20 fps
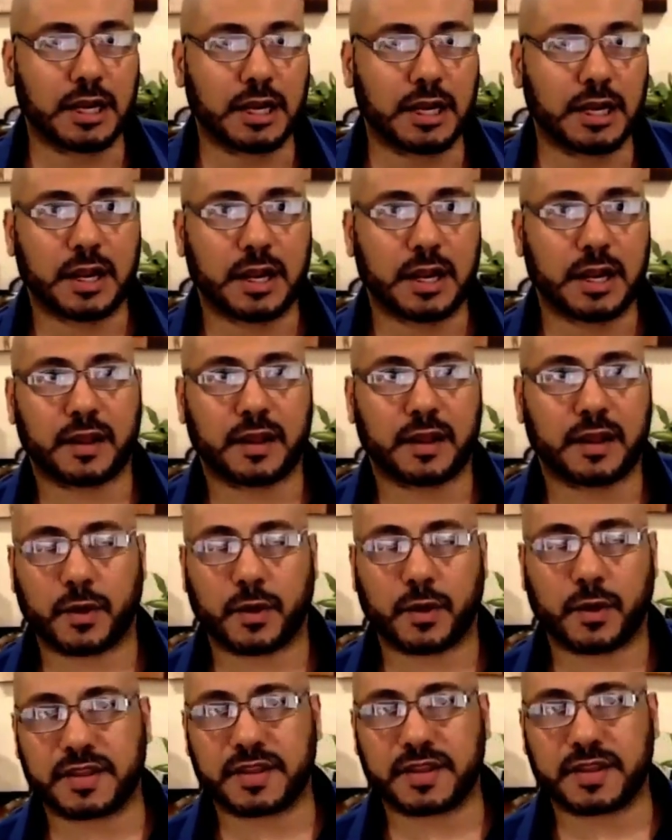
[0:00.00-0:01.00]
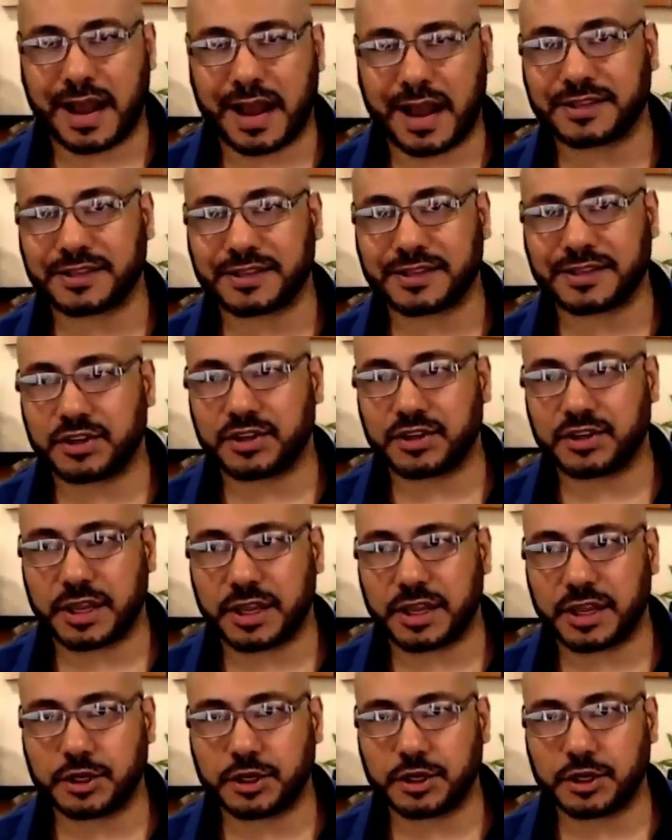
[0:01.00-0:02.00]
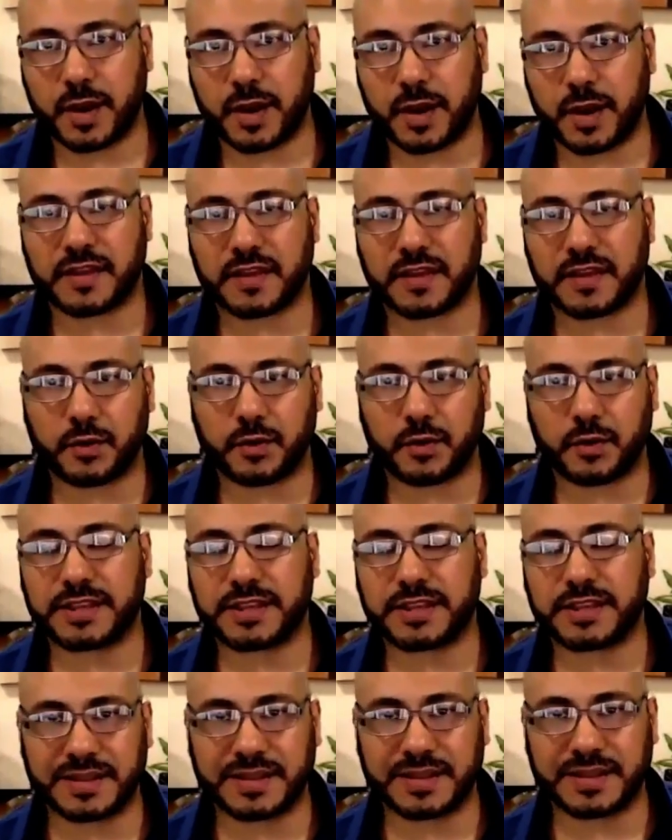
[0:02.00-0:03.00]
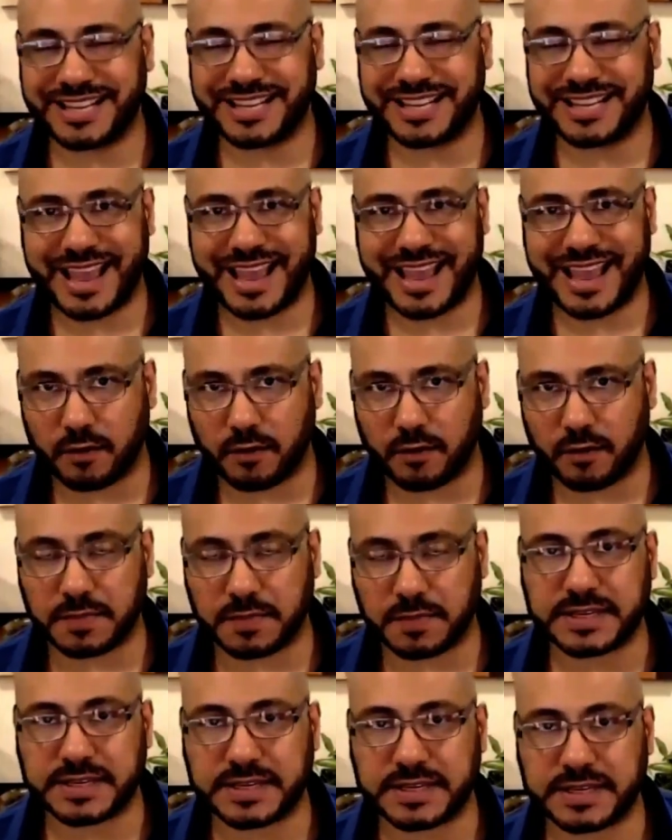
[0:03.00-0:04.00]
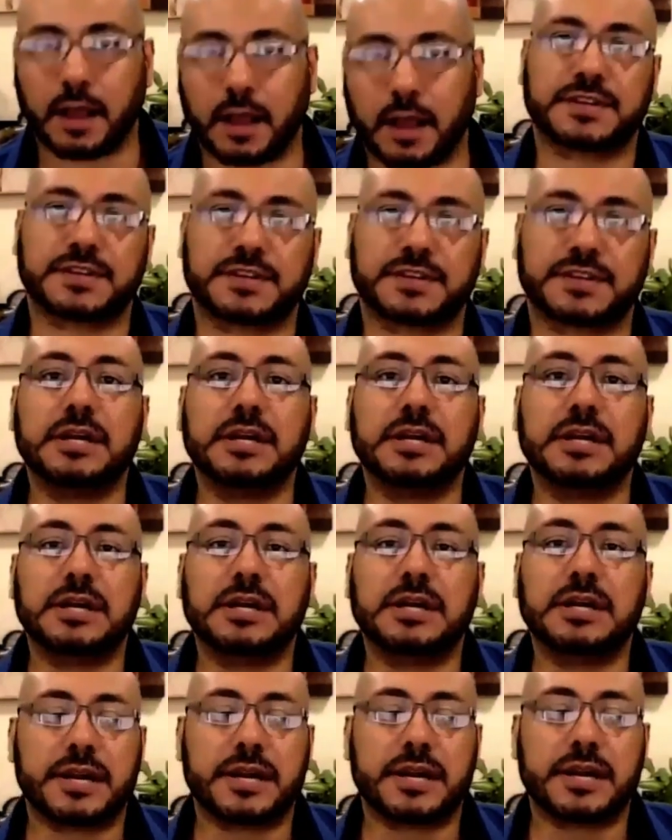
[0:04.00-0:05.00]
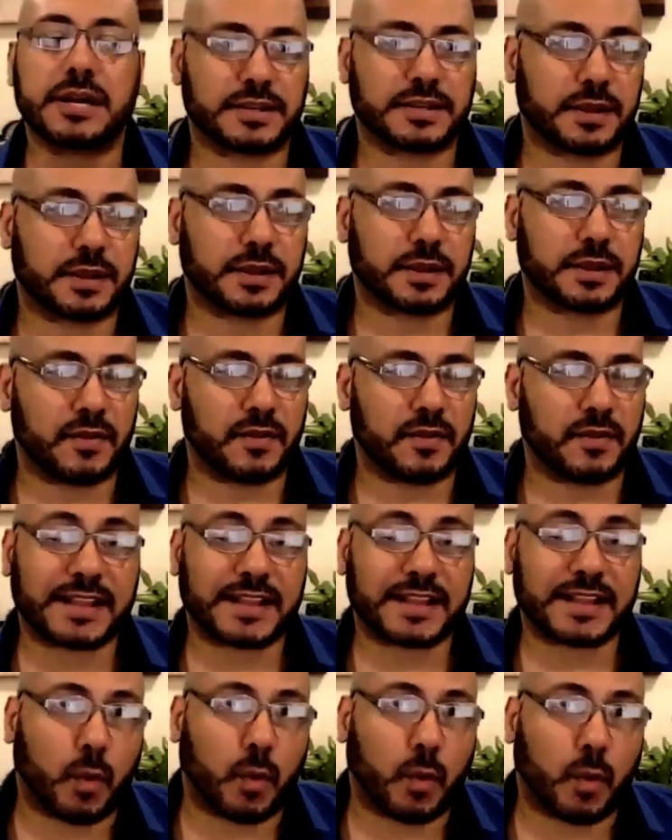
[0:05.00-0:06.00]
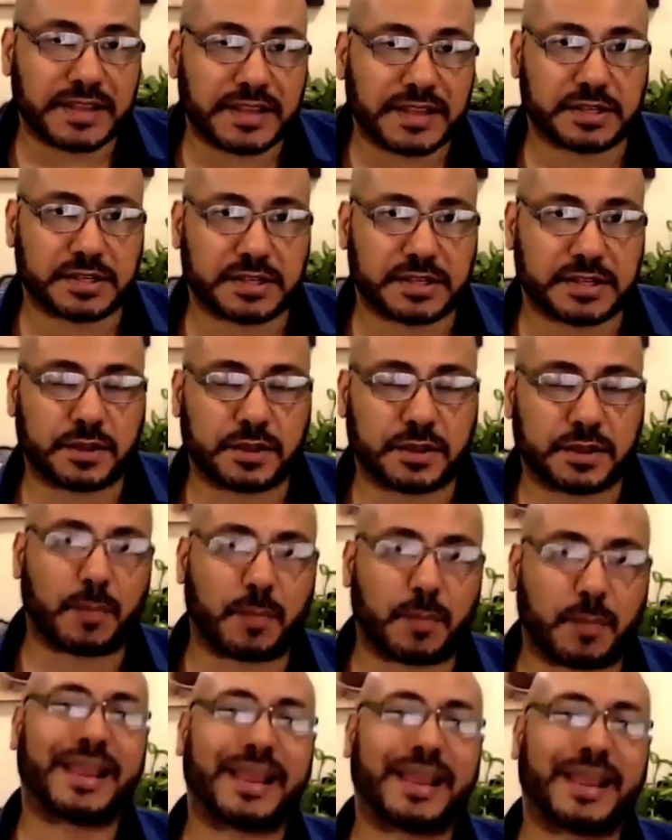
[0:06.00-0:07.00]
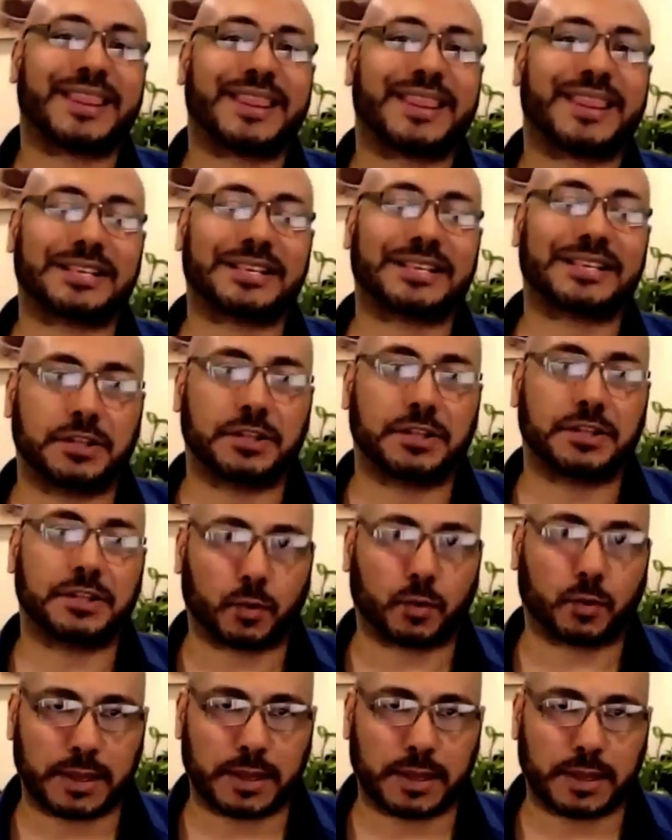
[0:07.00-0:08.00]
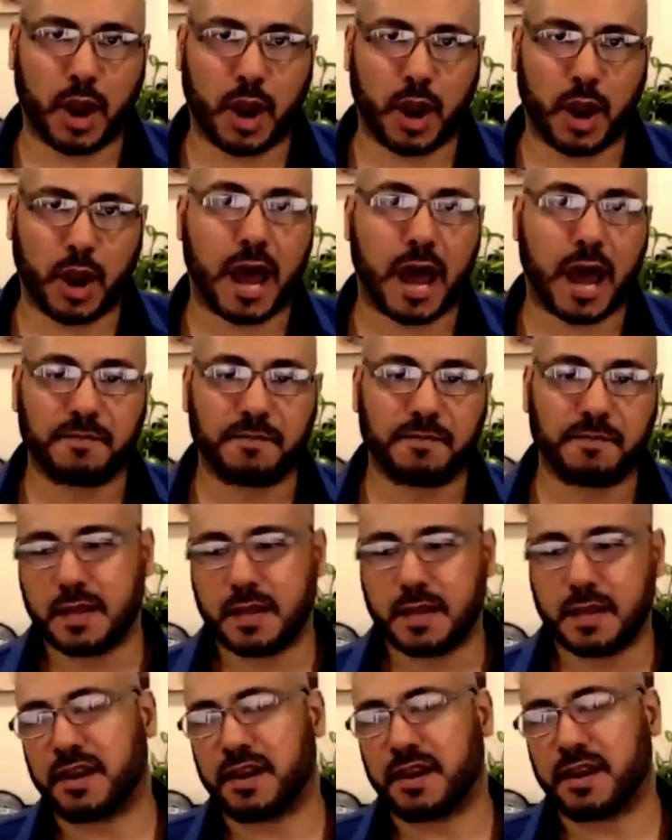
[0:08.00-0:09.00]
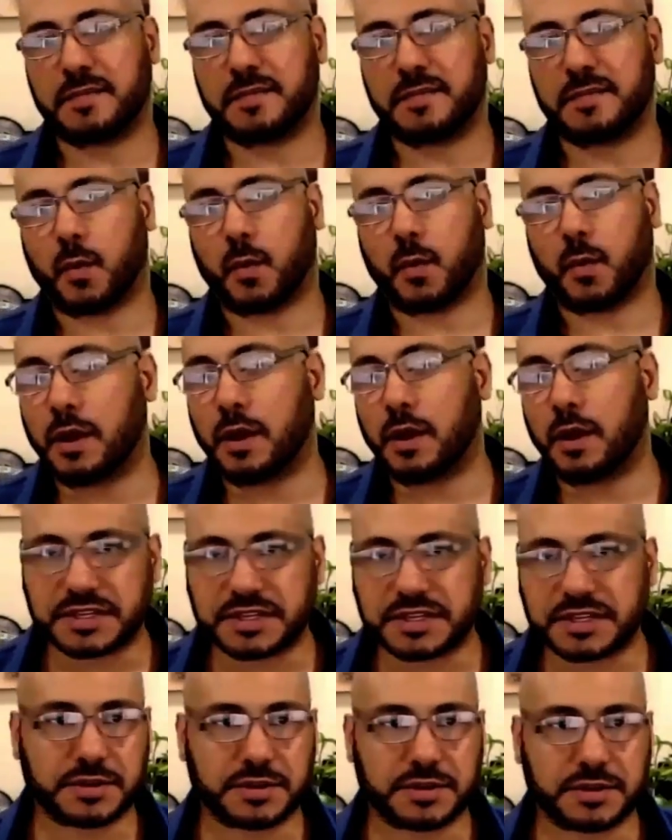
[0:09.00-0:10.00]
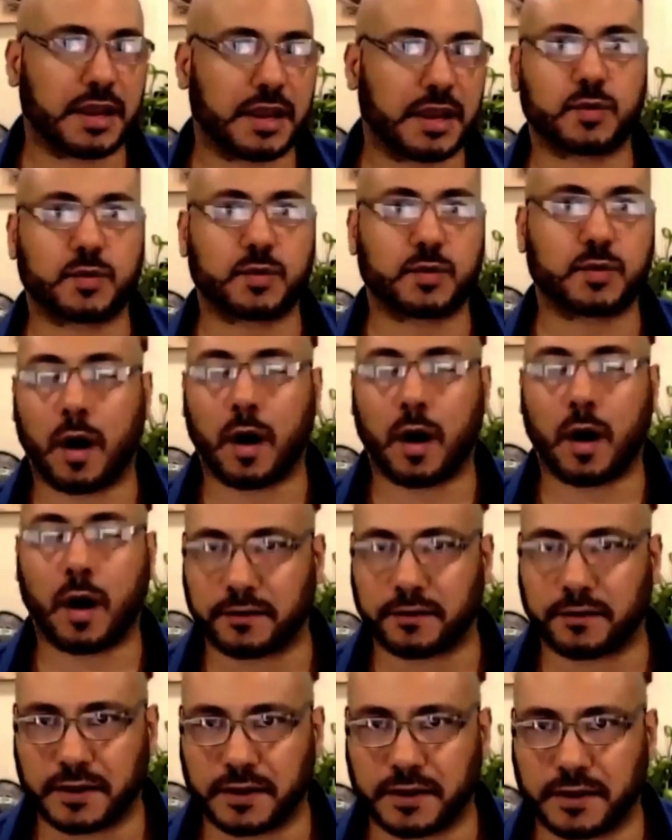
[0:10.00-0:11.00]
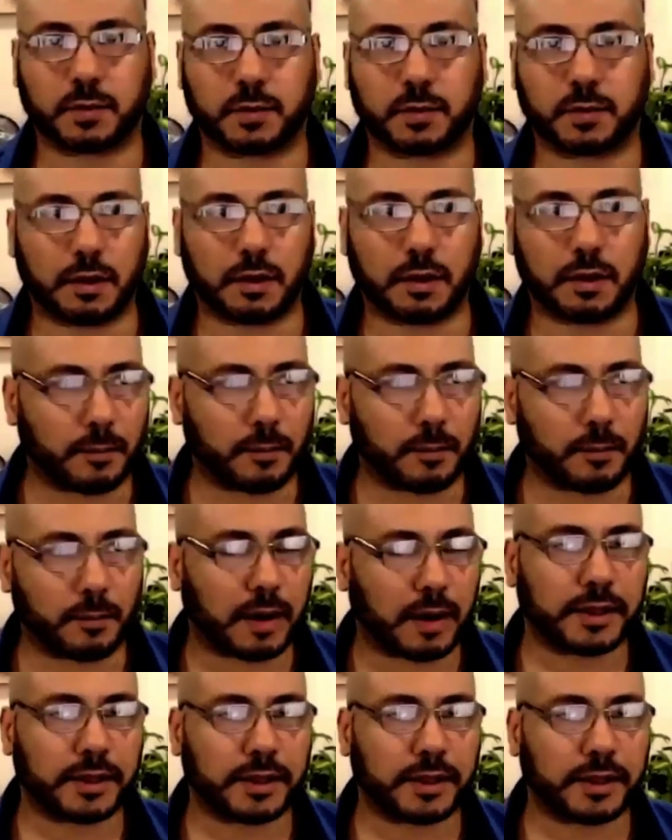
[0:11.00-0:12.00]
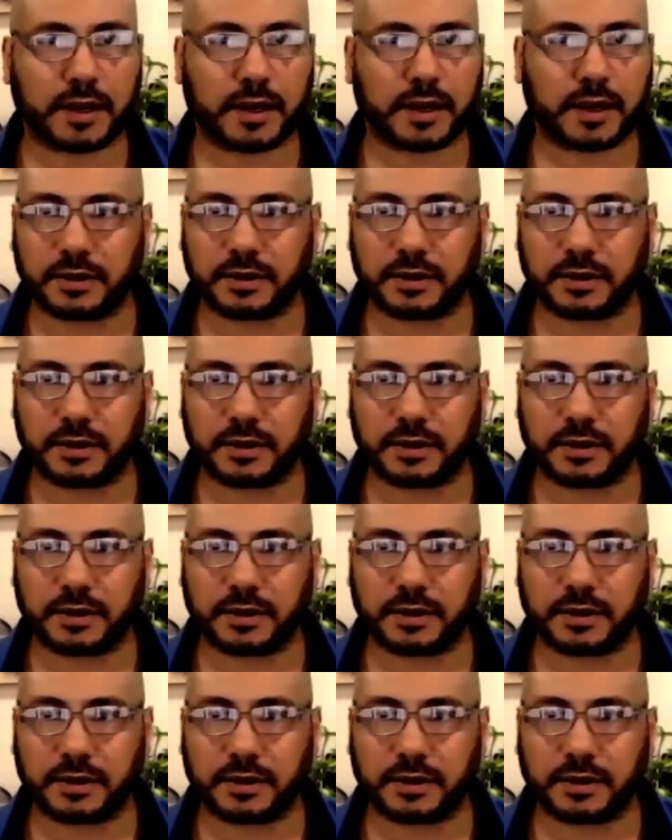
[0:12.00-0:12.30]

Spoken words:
In other words, they're consciously showing that they're doing something to take care of themselves. And so that's one place to start. But again, that's still really broad. But if I'm in the wellness industry and it's water filters, well, I'm probably going to